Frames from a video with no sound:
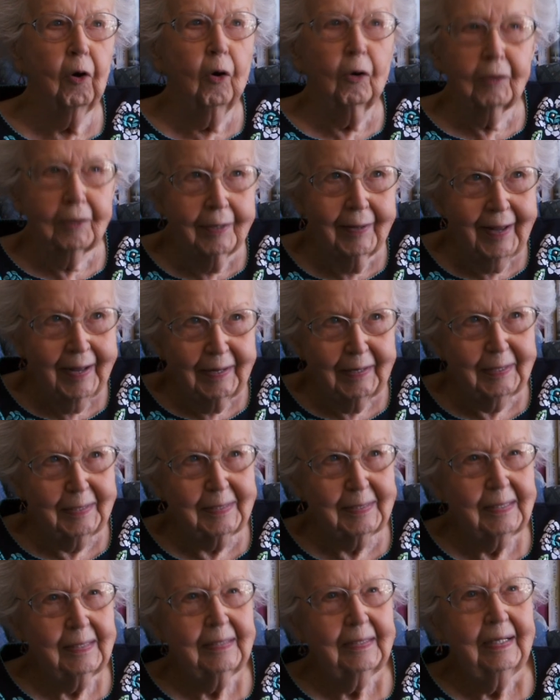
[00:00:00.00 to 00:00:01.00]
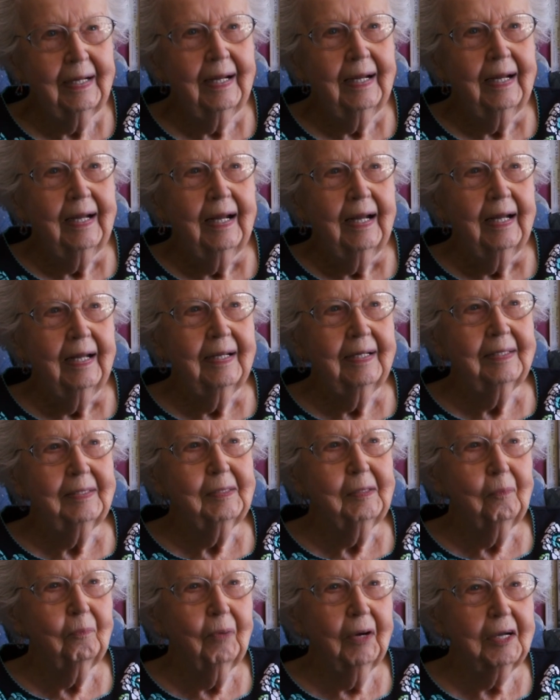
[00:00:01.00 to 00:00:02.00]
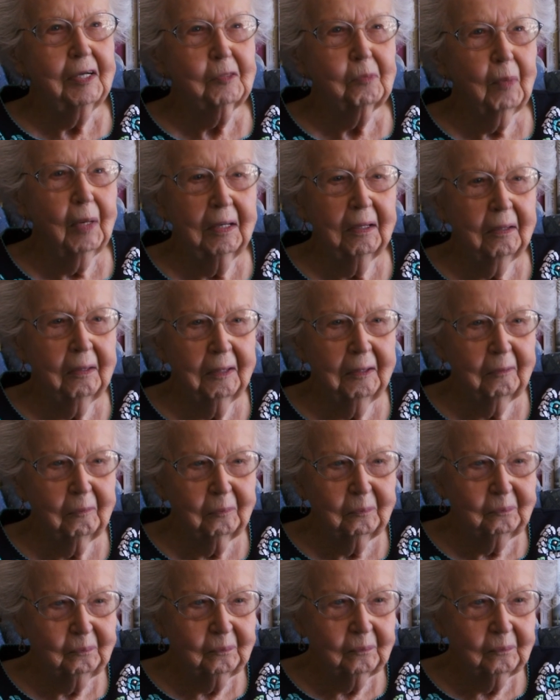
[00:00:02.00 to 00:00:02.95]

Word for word: all that. It breaks my heart.